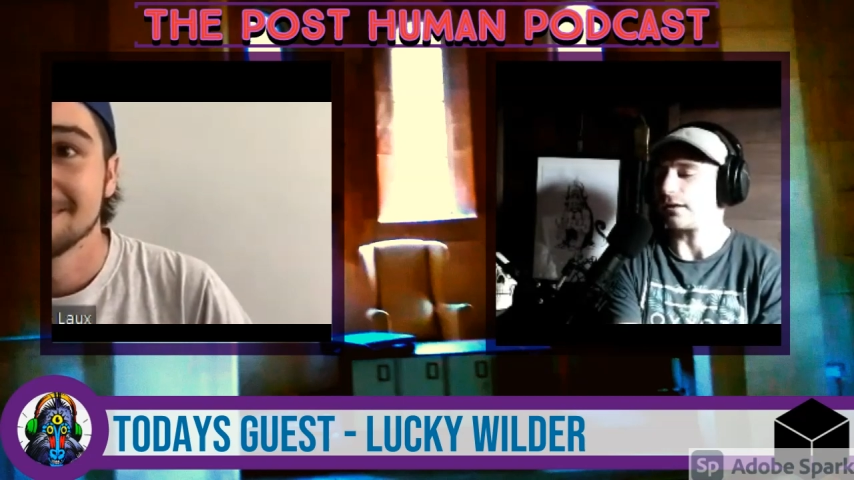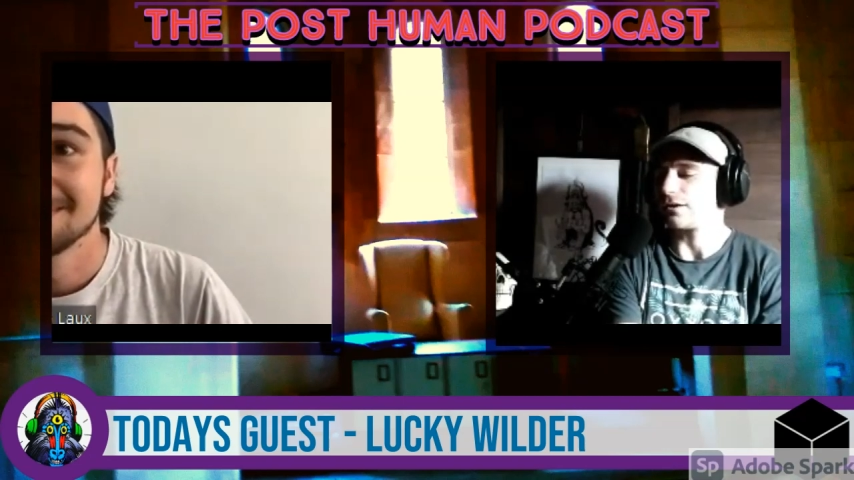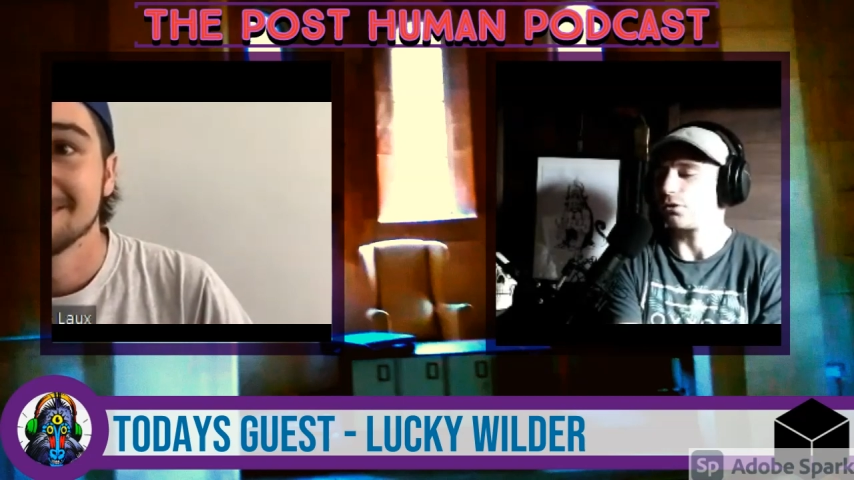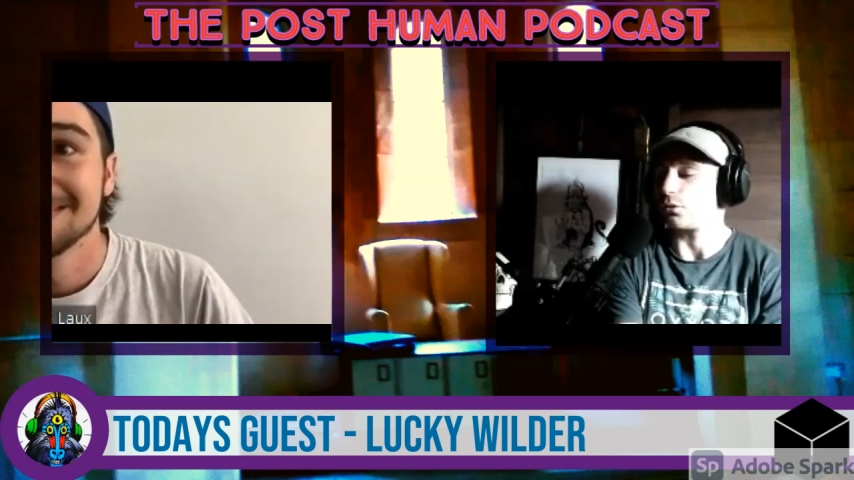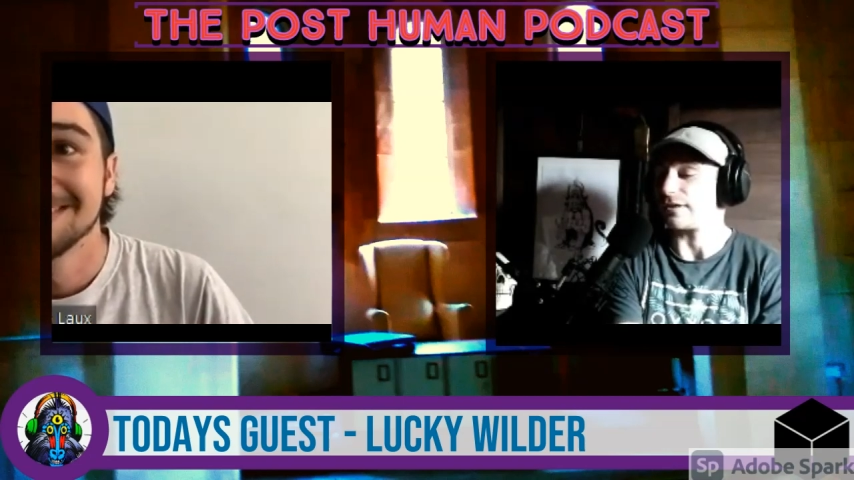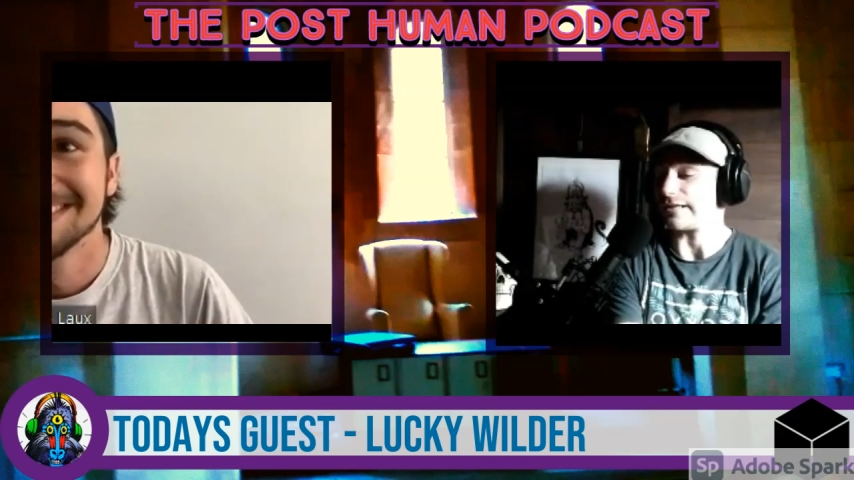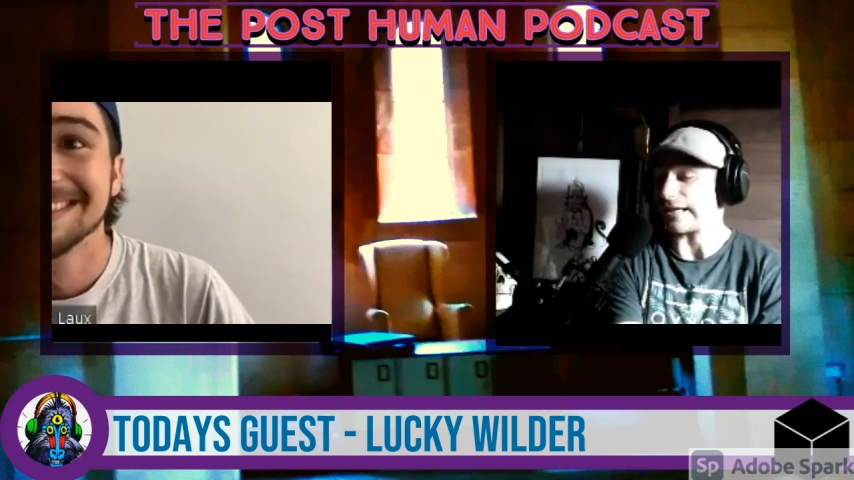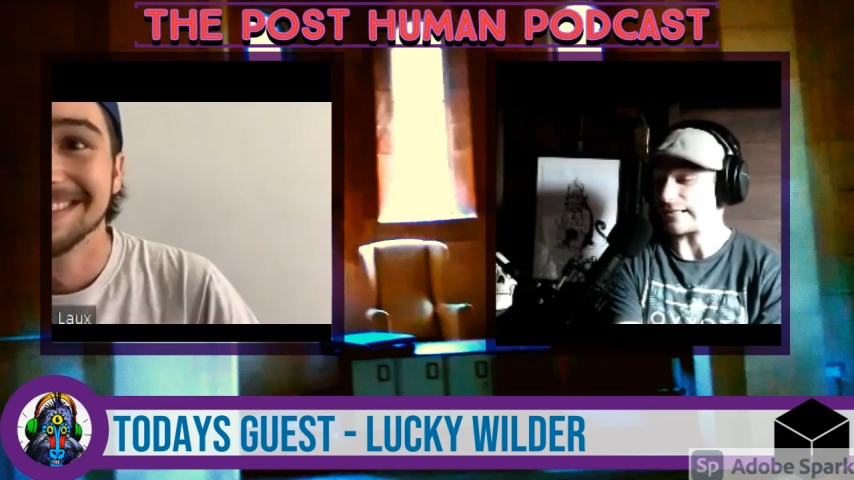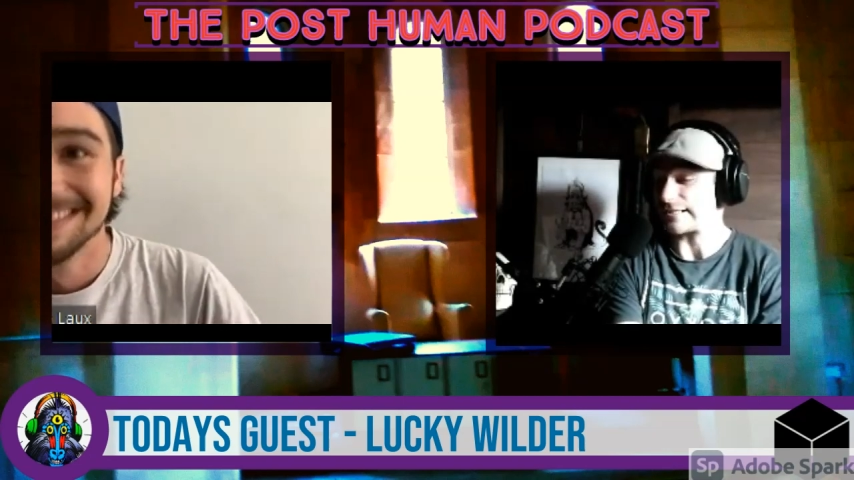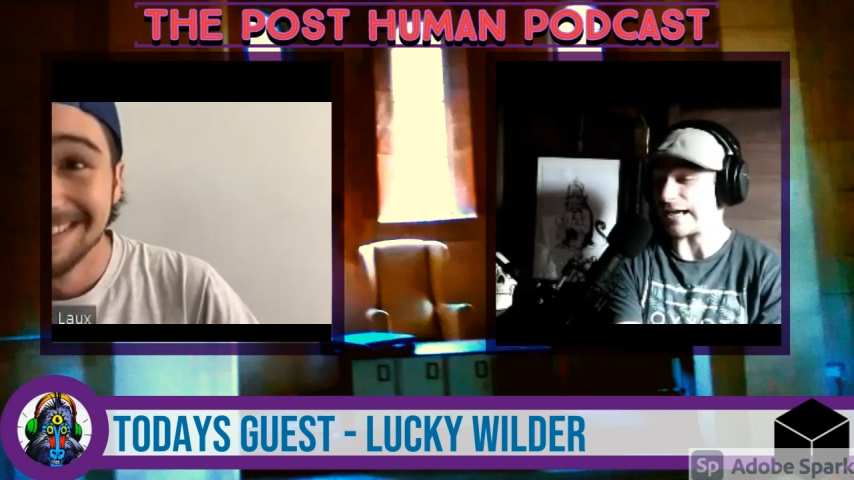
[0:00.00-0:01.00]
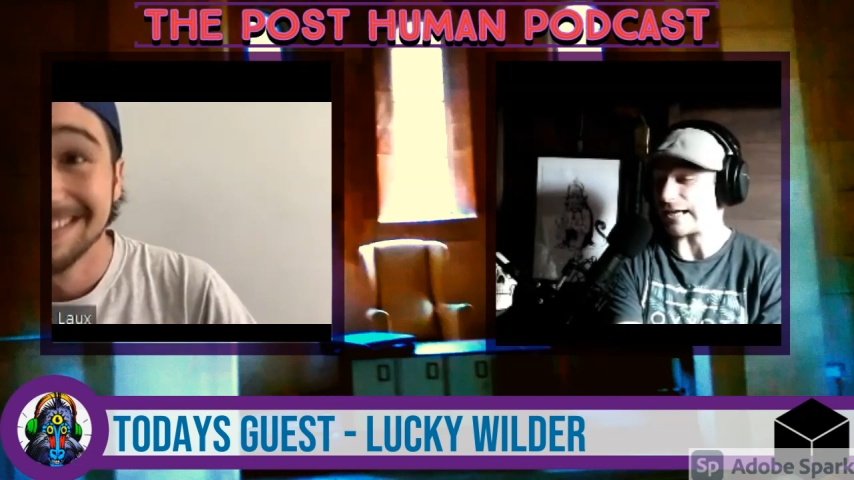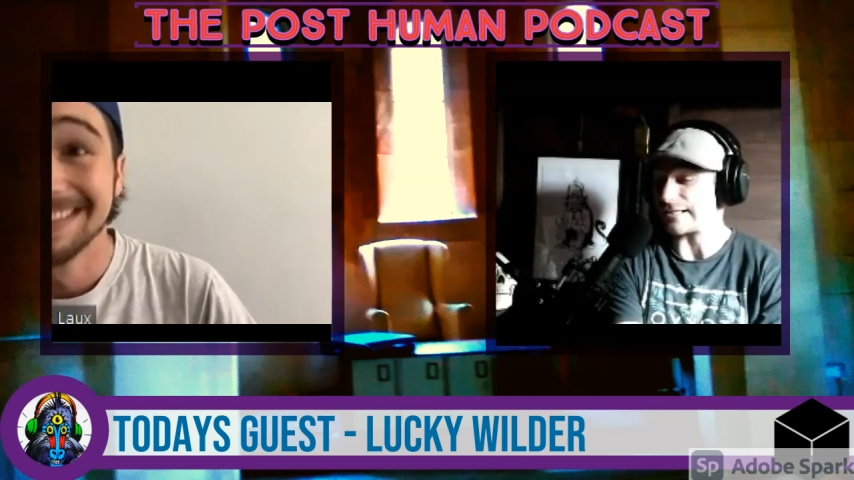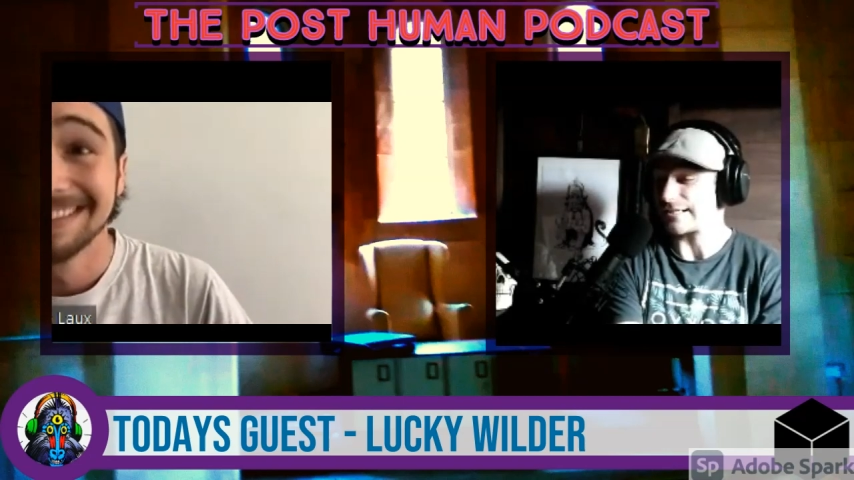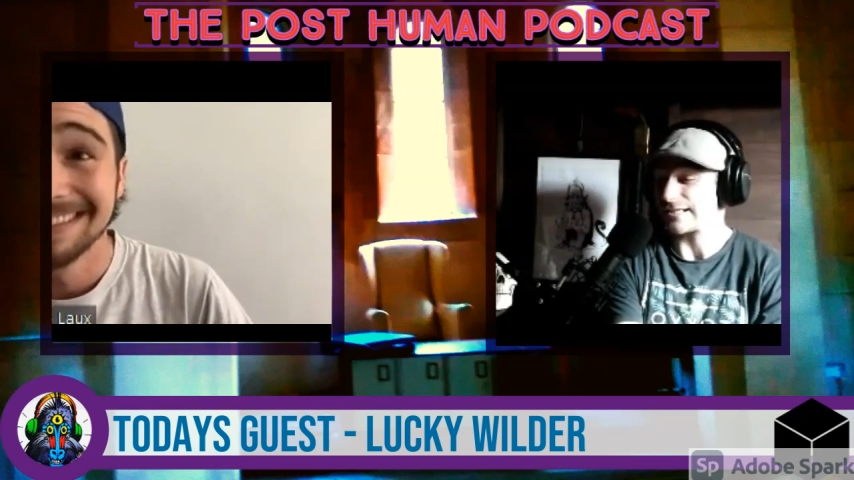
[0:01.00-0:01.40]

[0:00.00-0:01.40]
called Nadsat,